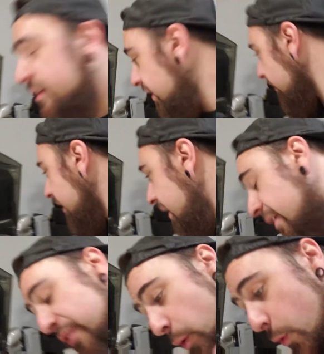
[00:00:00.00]
in there right
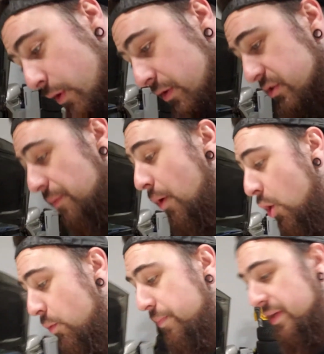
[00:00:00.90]
now in the oil, so I'm
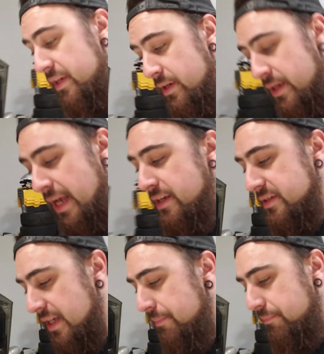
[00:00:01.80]
hoping. Hey,
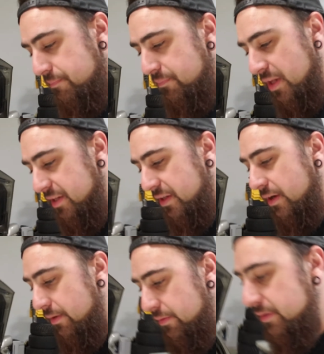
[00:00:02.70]
stop licking the
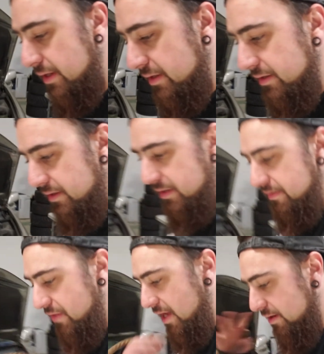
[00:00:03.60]
ground.
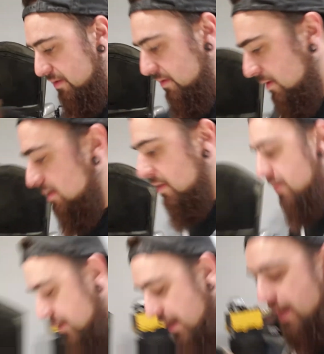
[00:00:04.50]
Leave that.
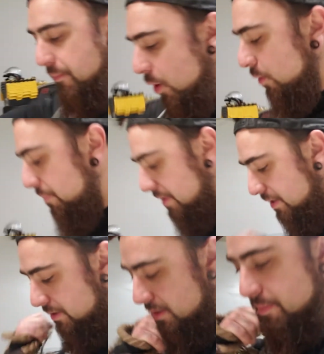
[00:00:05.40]
I'm
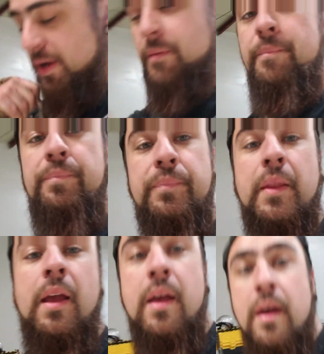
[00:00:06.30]
hoping. Come here.
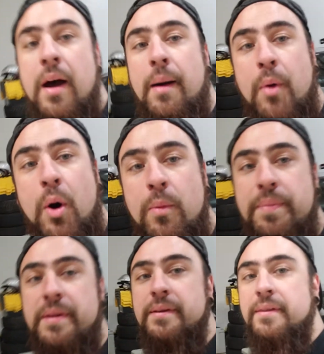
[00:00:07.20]
I'm
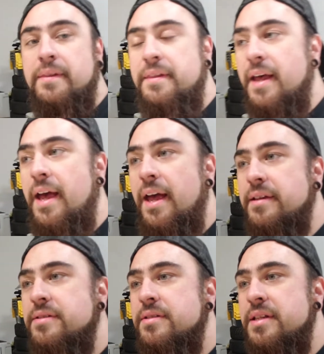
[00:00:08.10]
hoping that
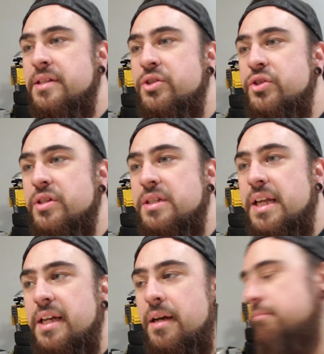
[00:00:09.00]
it's just like